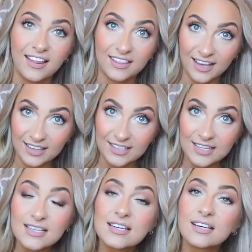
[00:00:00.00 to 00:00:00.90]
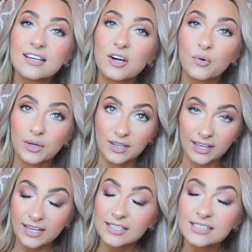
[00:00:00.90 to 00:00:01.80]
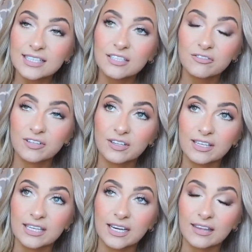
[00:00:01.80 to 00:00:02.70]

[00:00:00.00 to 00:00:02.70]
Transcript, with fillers: And then we land in Philly,